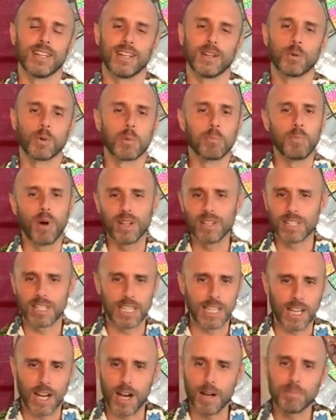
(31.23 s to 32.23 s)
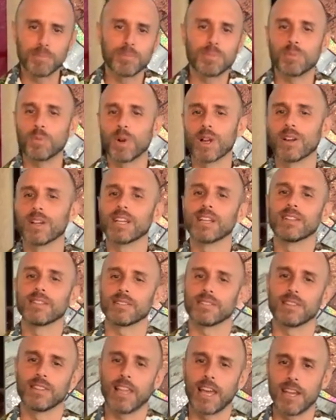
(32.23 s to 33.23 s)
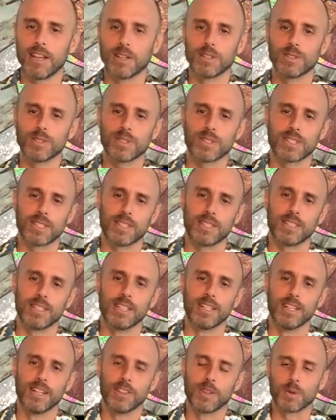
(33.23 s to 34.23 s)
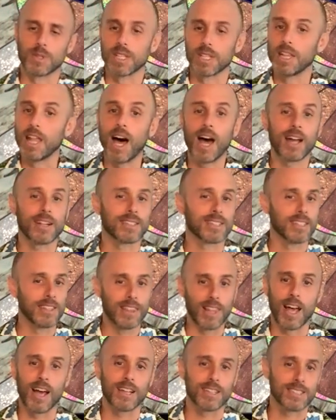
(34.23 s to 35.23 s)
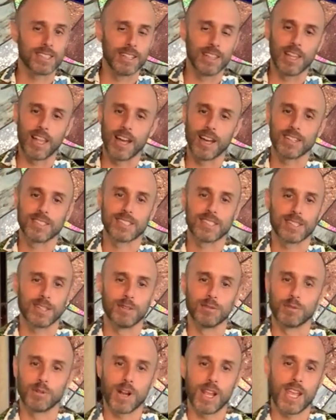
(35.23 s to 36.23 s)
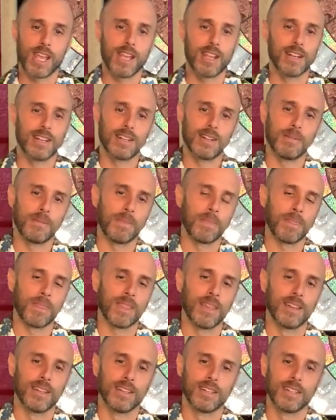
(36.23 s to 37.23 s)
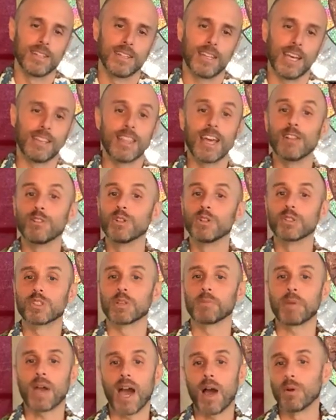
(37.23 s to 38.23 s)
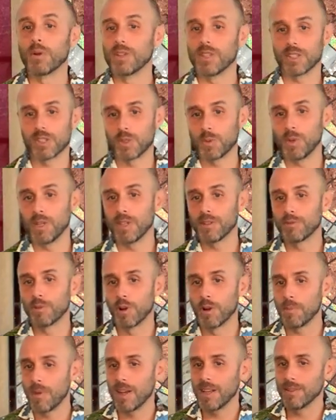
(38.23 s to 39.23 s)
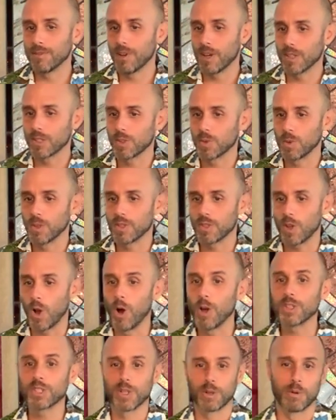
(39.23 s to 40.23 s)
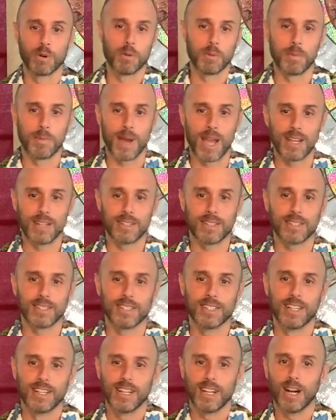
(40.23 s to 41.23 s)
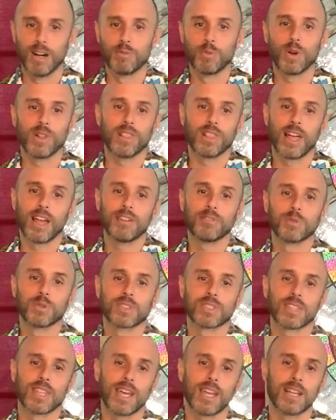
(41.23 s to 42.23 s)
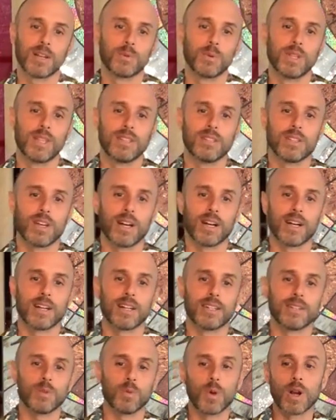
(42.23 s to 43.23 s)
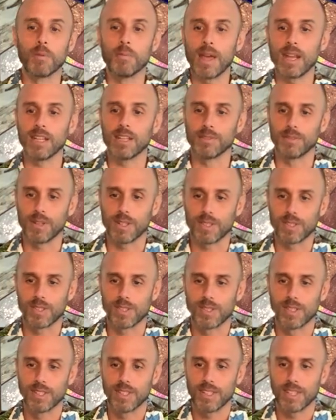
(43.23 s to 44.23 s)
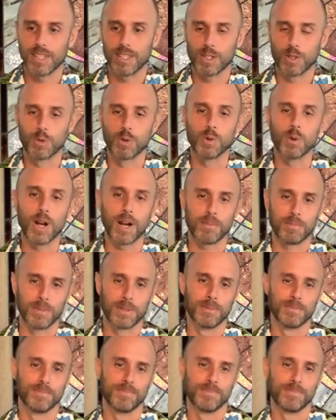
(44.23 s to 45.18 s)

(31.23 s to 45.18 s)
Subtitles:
we were bundling up, wearing layers, and there's lots and lots and lots of rain. And then losing power this week for many of us was also a reminder of what life was like where many of us grew up.